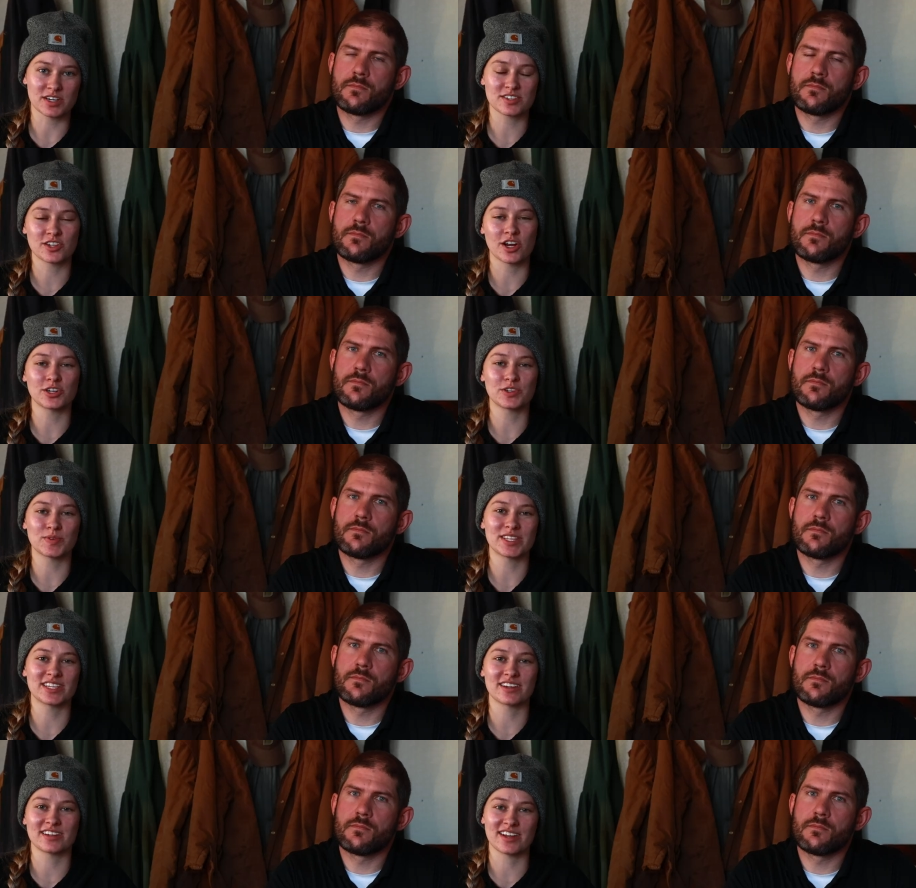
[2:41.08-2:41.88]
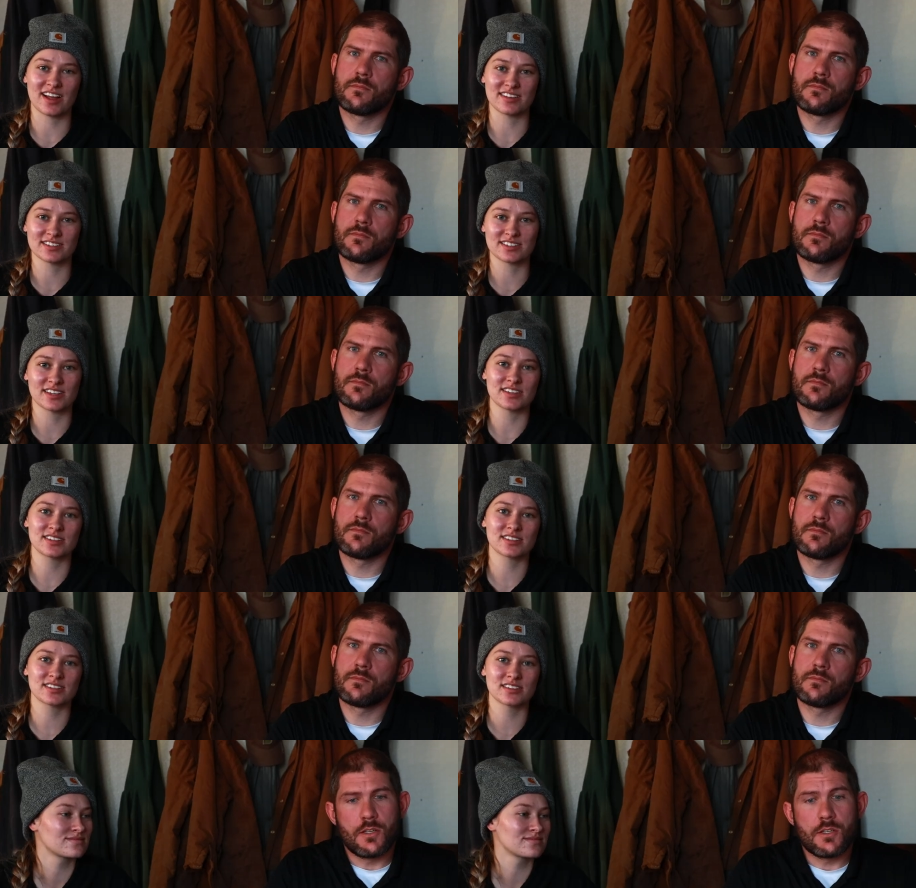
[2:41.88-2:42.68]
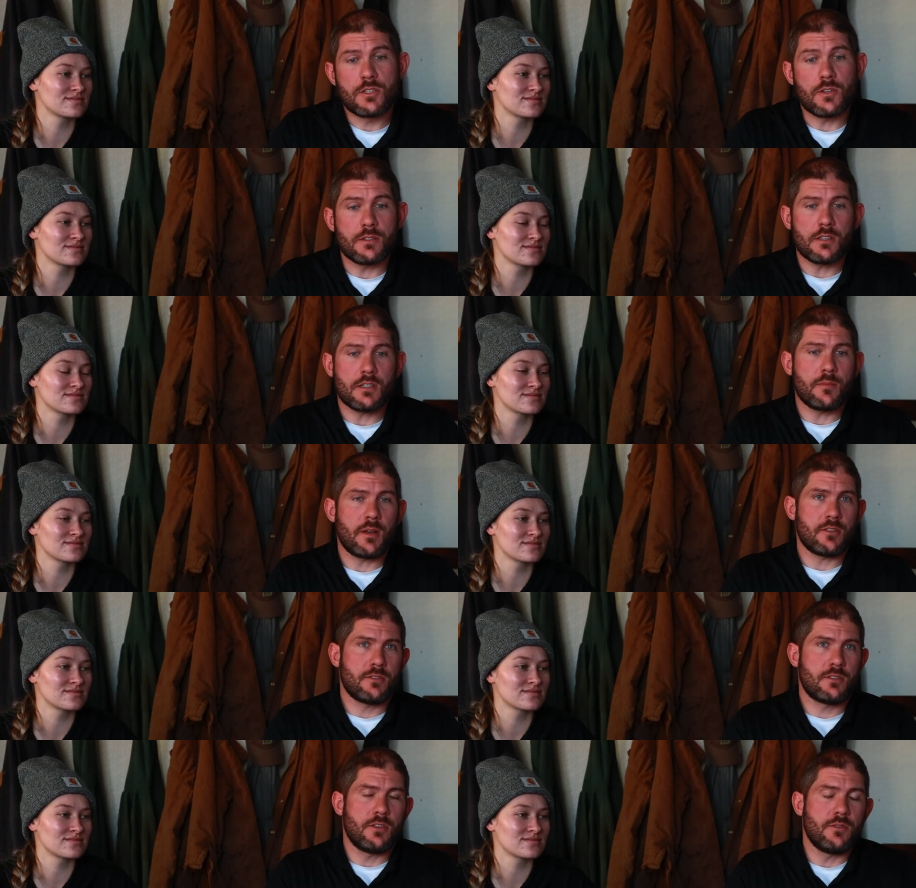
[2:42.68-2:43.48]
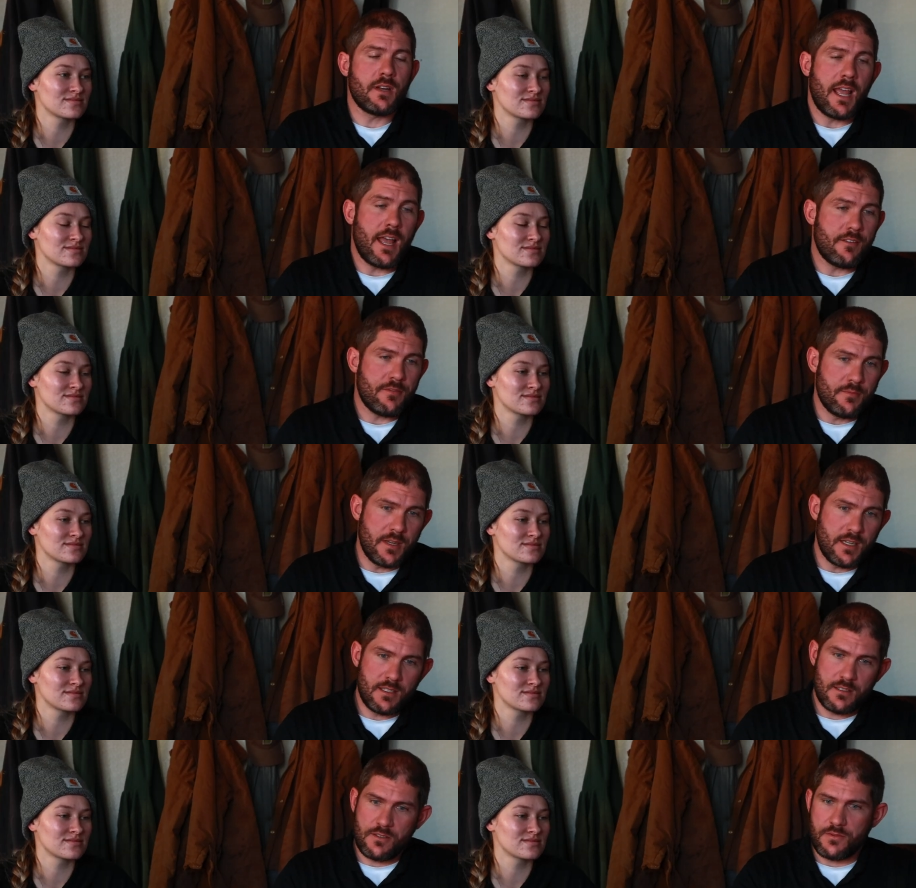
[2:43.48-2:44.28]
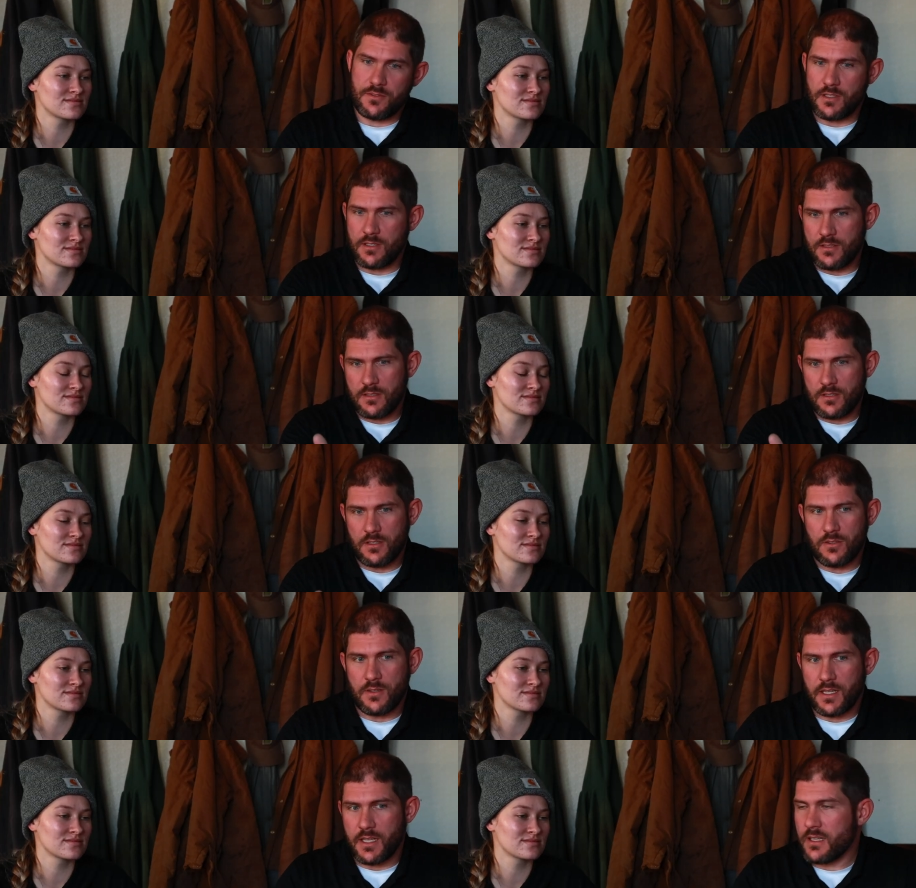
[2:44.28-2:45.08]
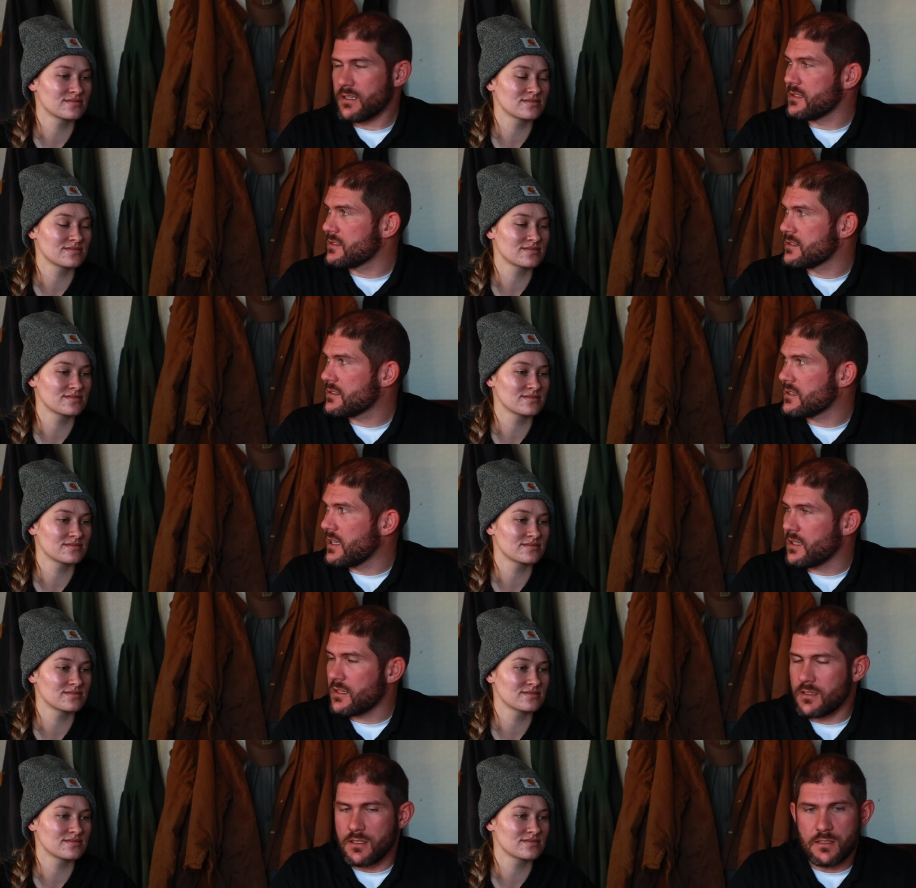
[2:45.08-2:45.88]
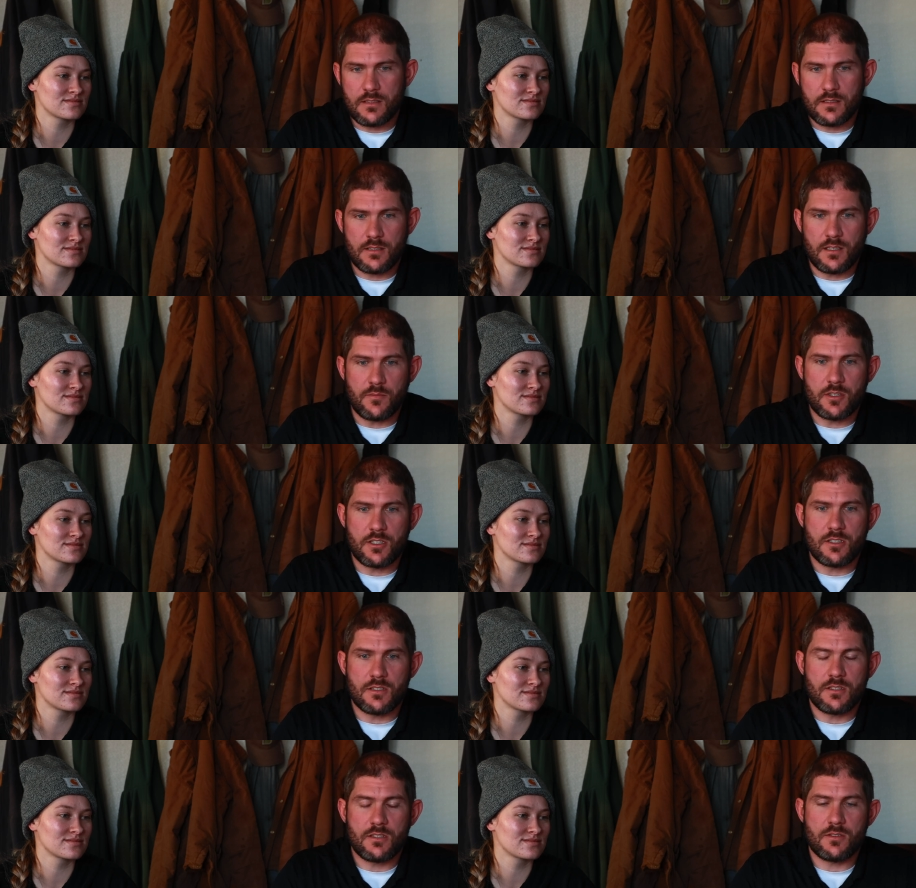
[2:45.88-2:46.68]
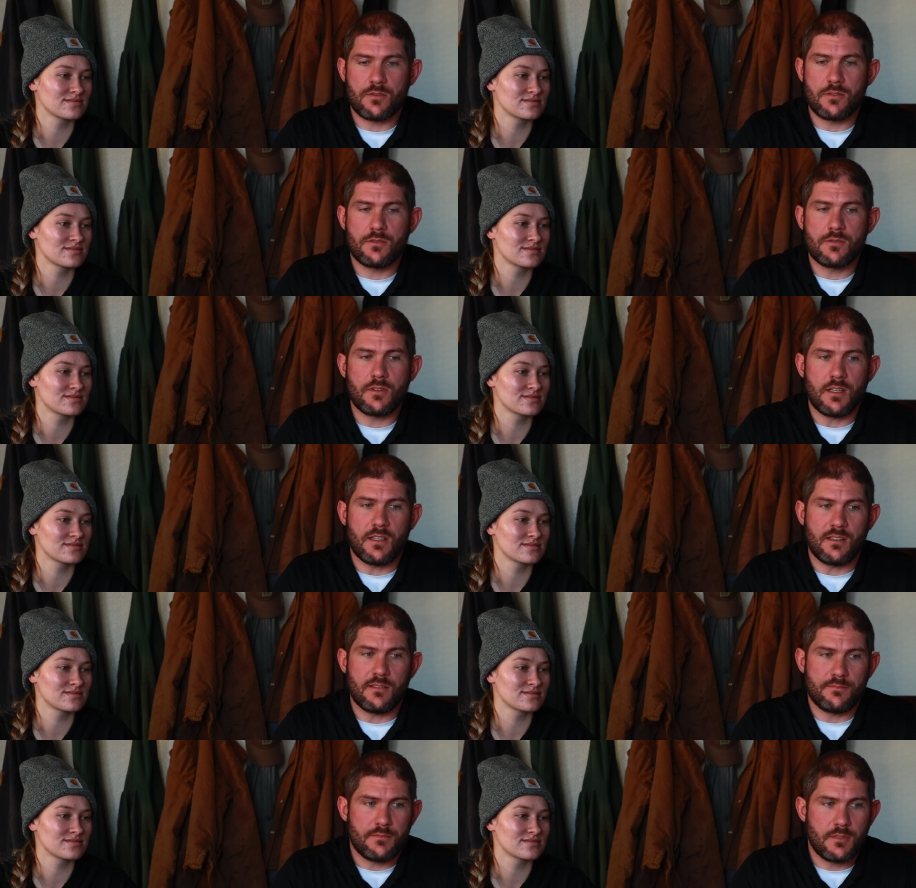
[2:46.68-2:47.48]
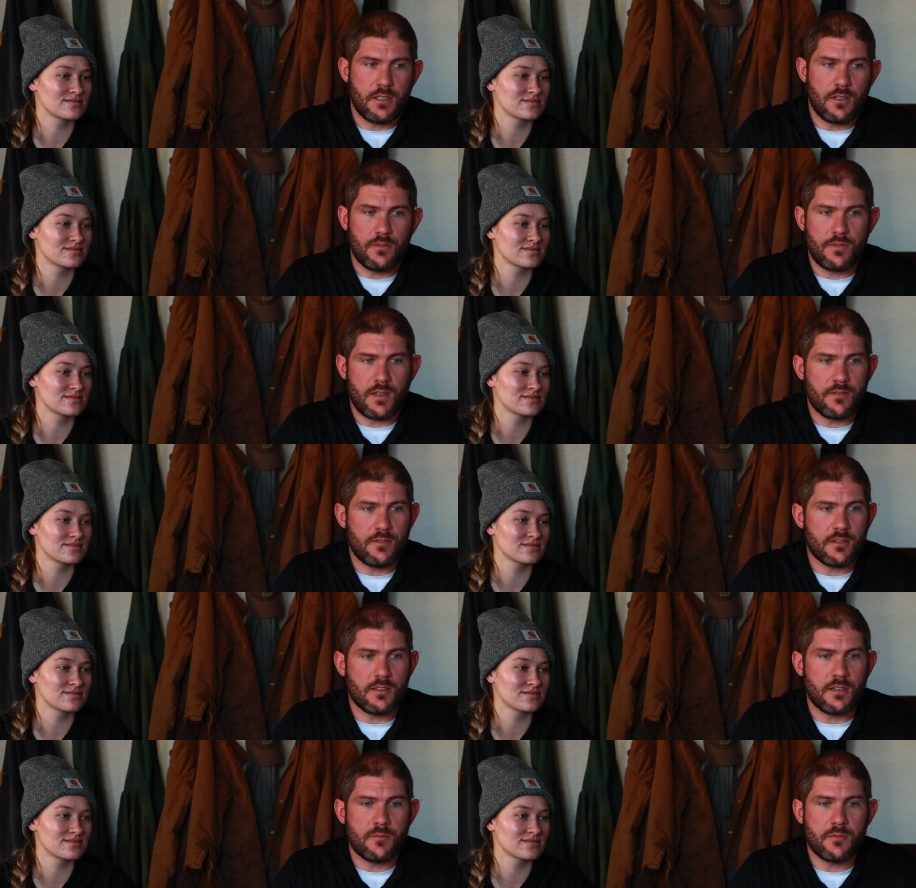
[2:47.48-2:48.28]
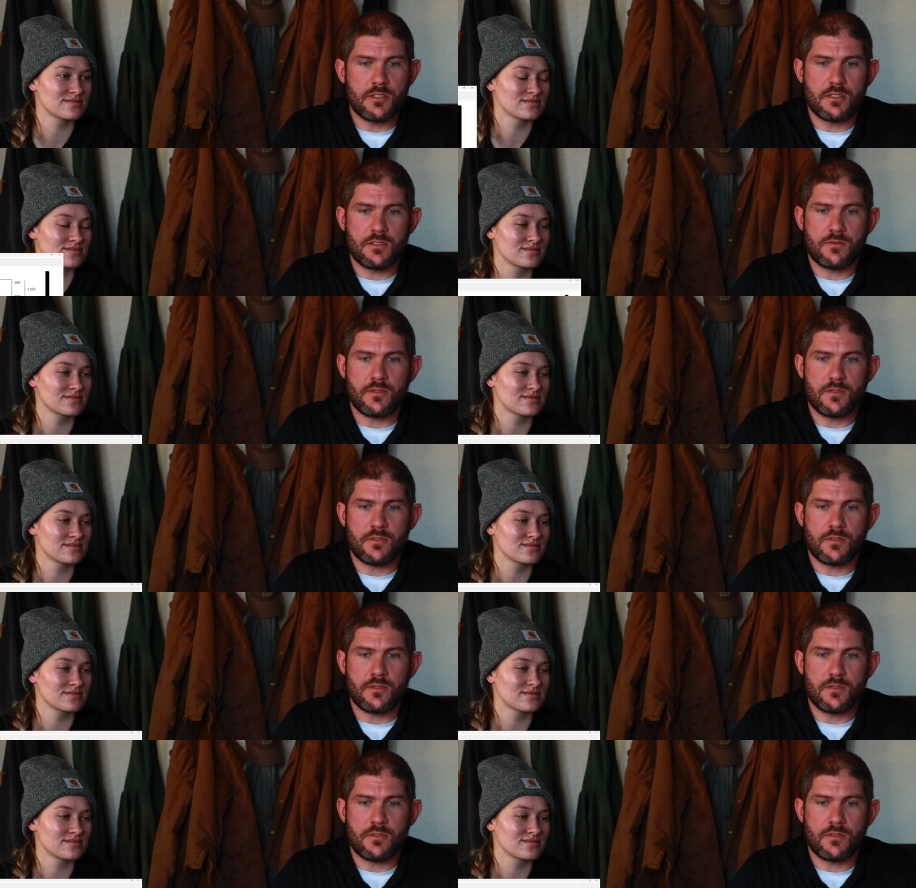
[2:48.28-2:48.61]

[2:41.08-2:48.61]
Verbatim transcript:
Speaker 1: gonna start doing the analysis.
Speaker 2: So it took about two and a half minutes for us to go ahead and scan these images through and you know 500 images